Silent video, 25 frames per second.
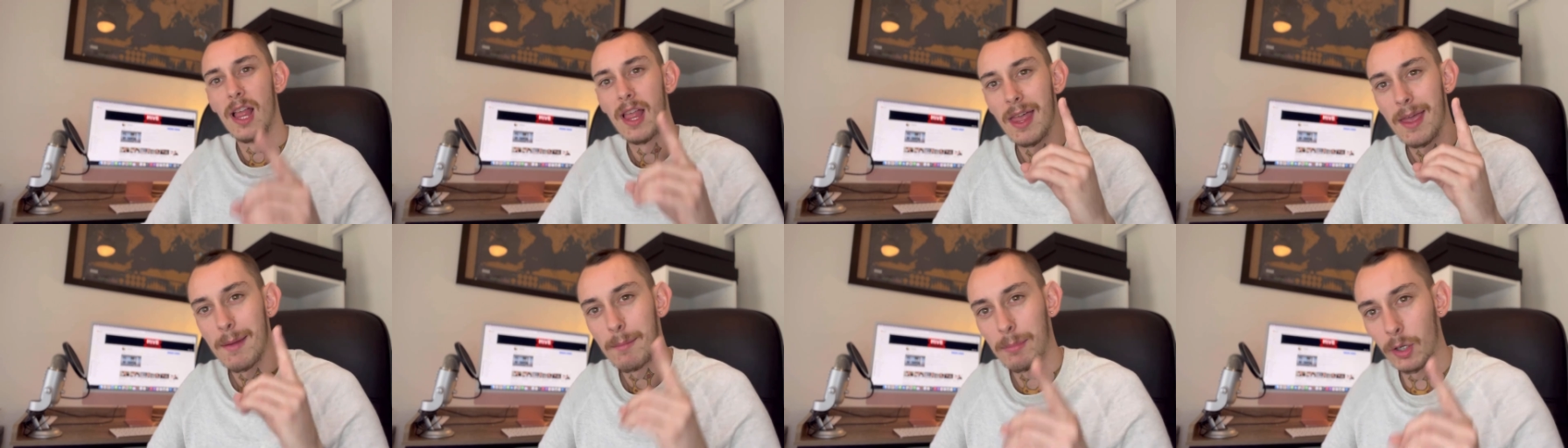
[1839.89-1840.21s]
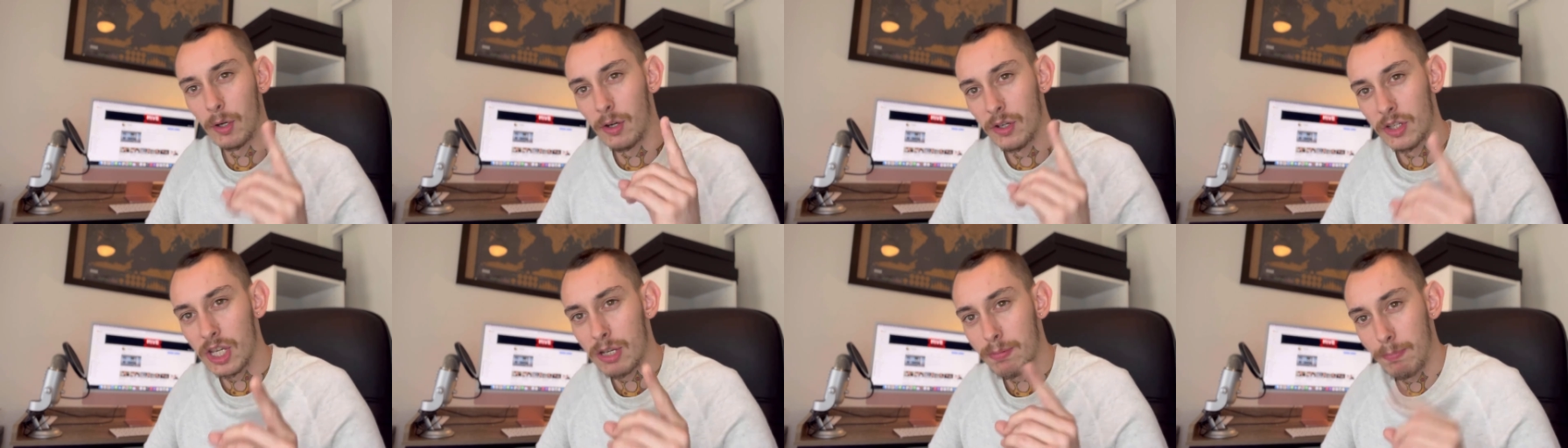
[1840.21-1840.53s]
But
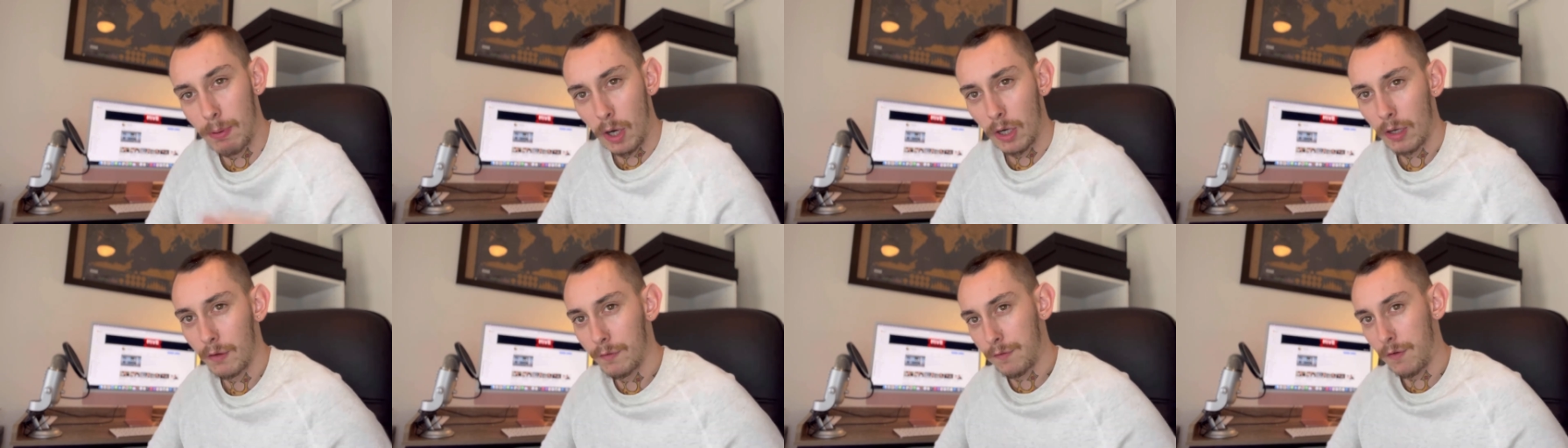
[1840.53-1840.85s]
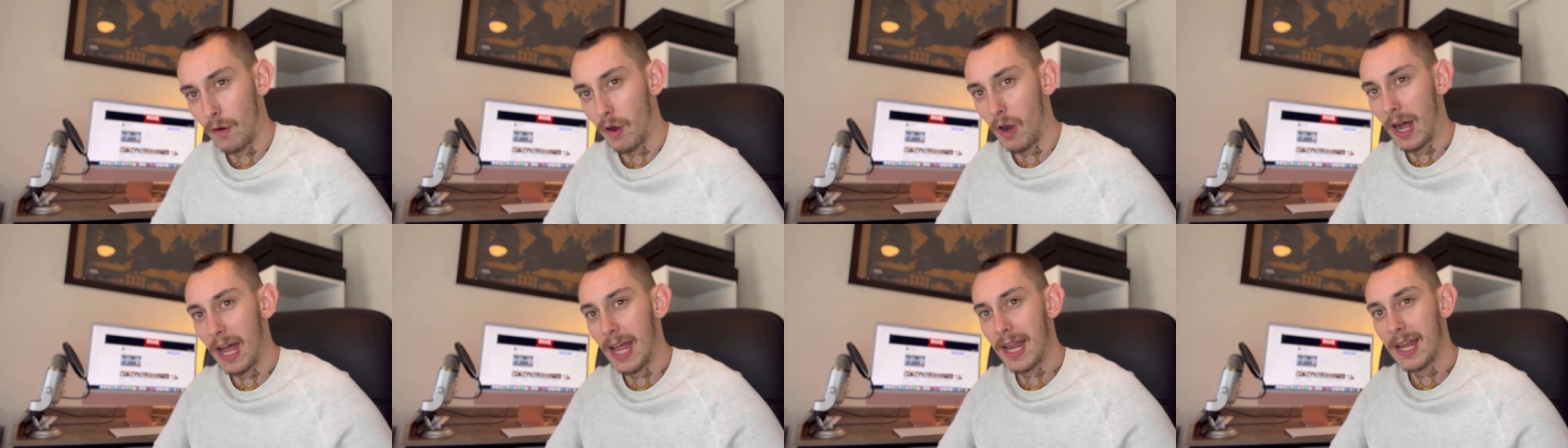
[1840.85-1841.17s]
on
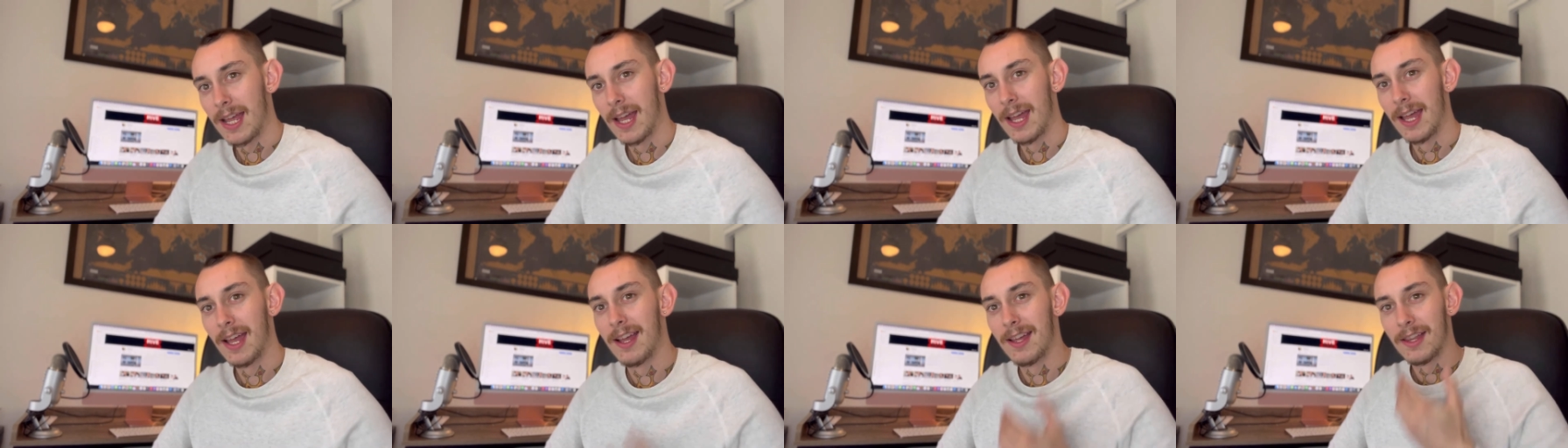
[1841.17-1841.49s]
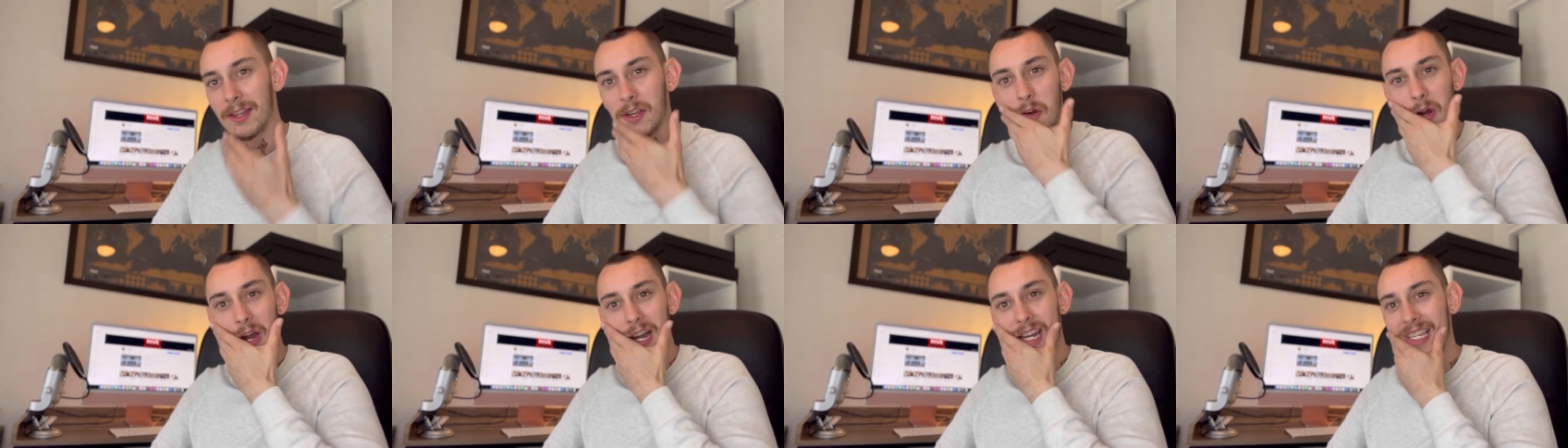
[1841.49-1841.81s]
Spotify,
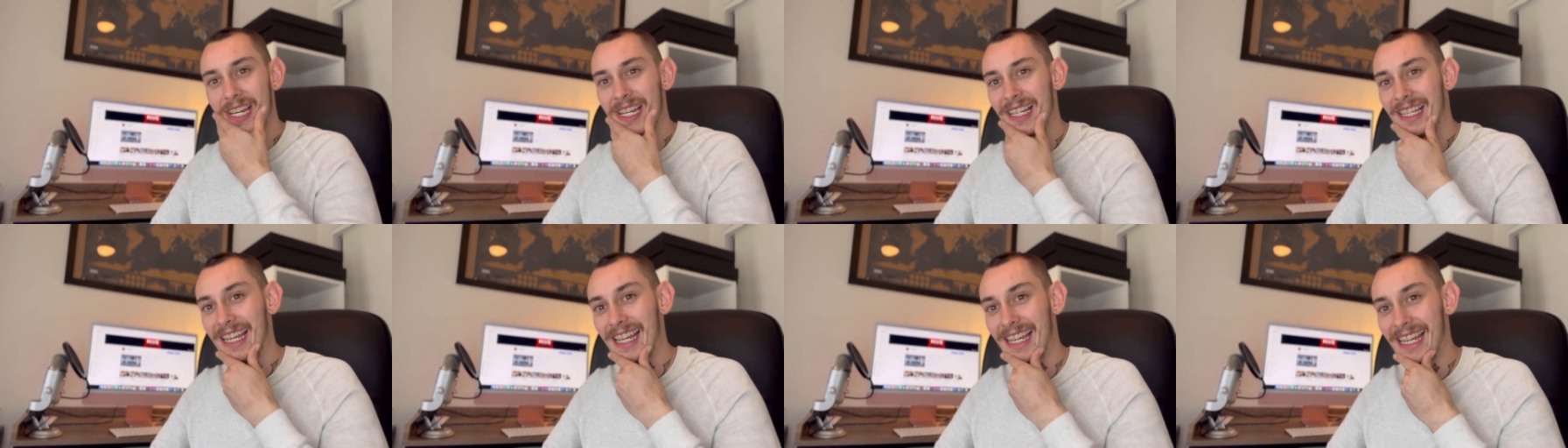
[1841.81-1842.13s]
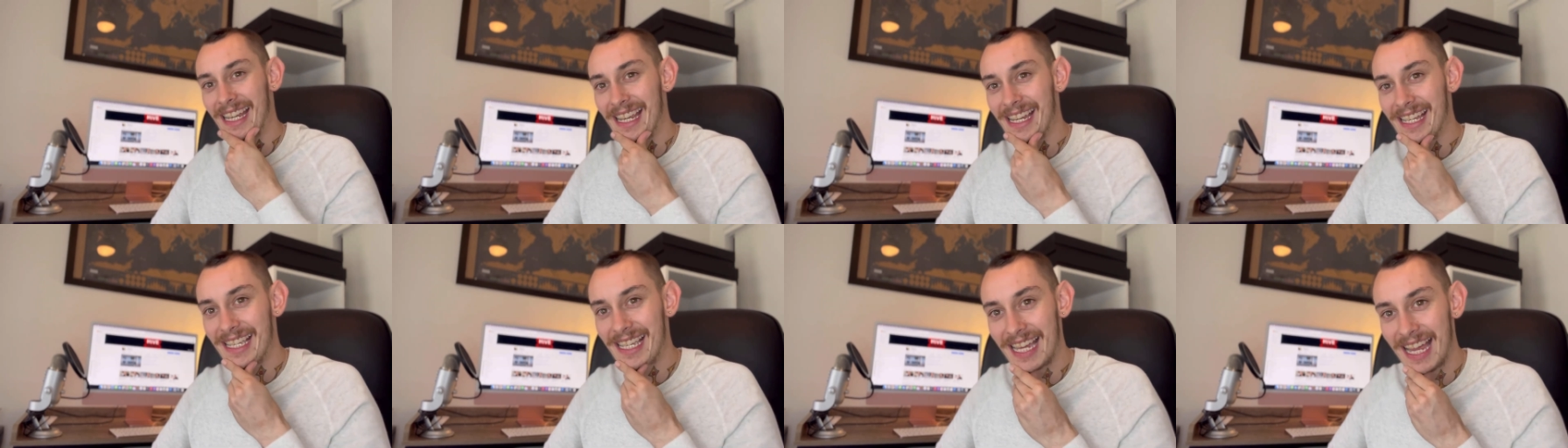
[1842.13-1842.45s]
crazy thing
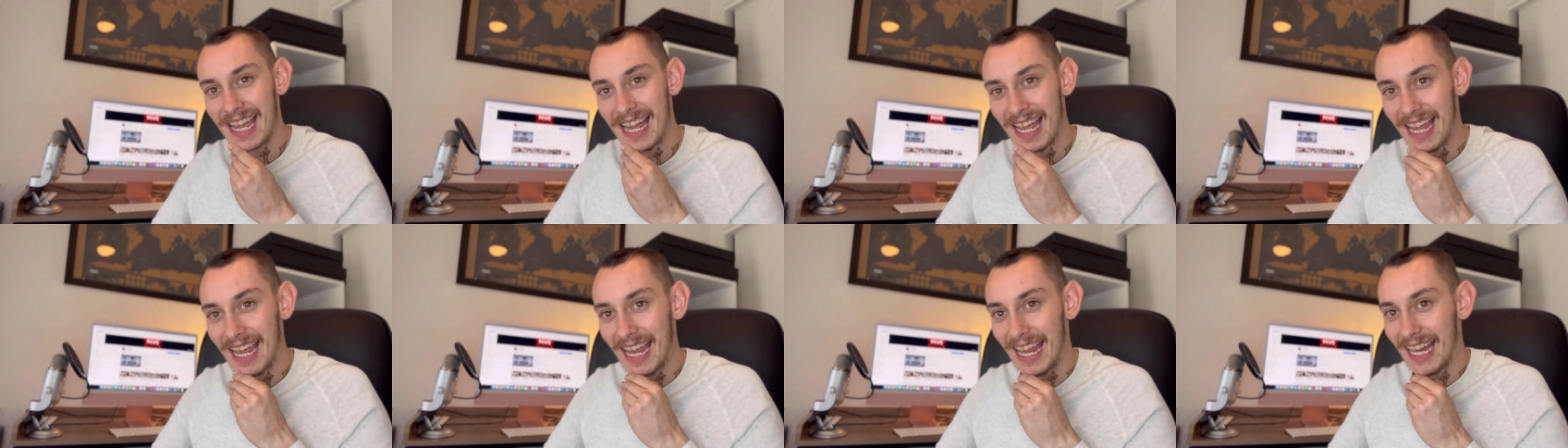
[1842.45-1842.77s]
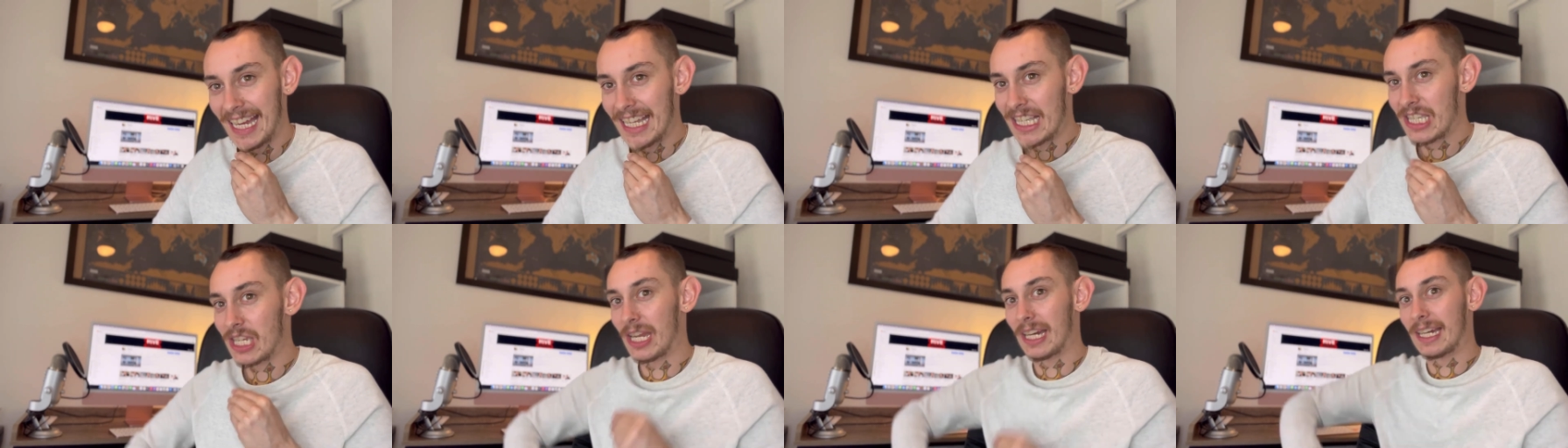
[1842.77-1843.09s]
is,
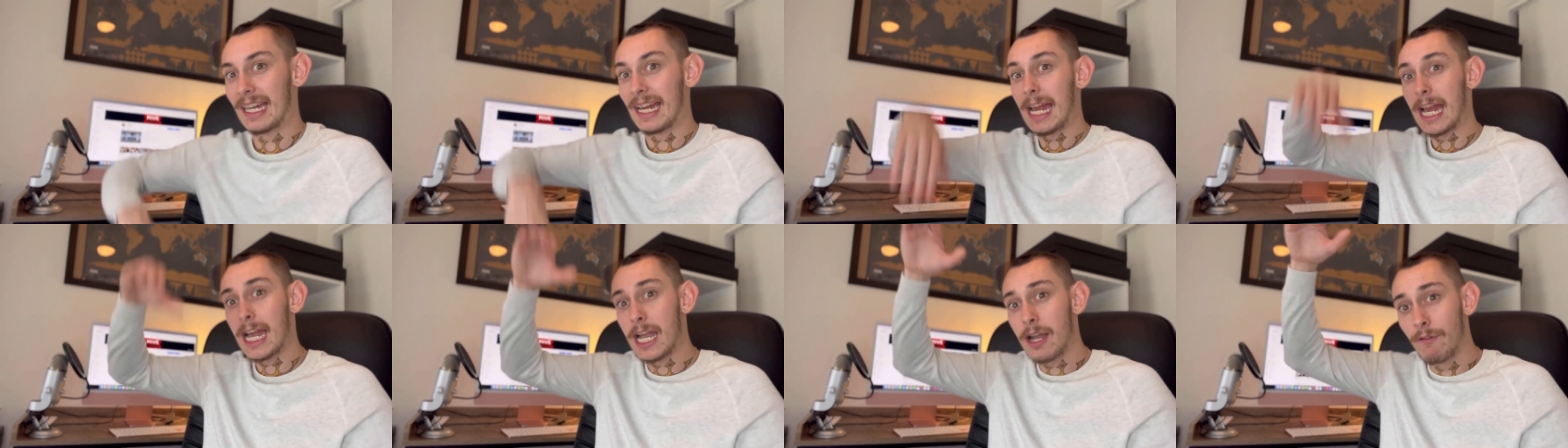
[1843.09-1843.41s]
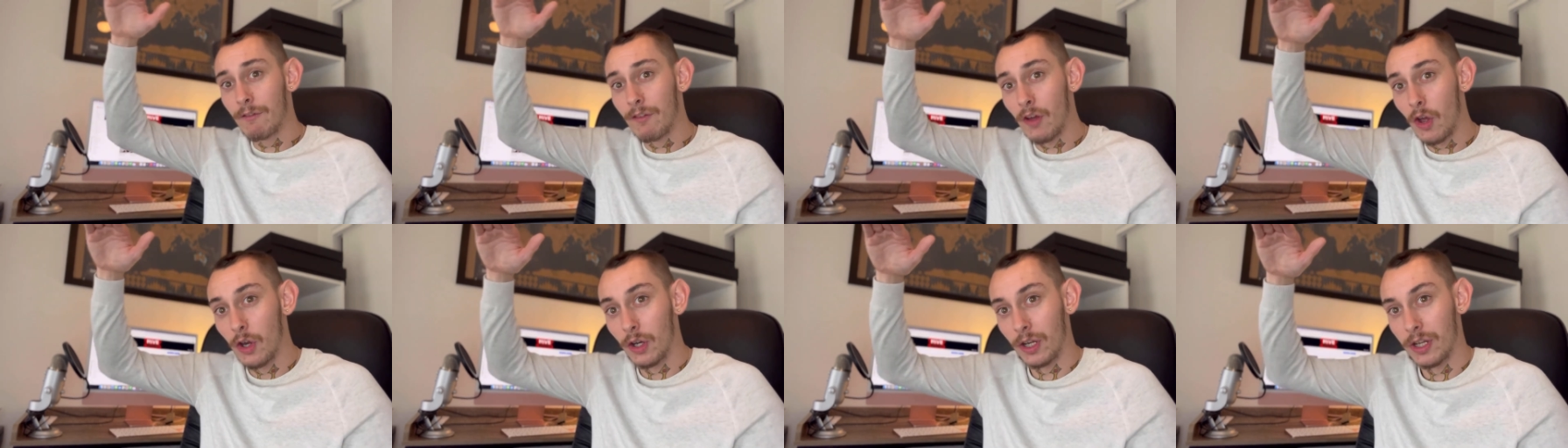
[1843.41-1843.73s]
it's like
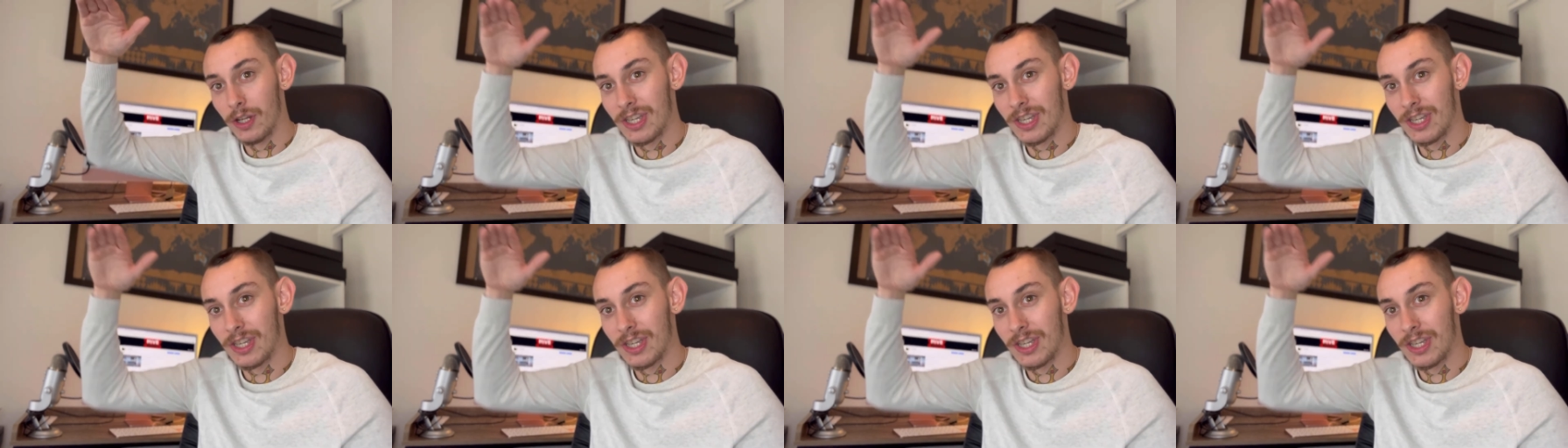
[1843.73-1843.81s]
inverted.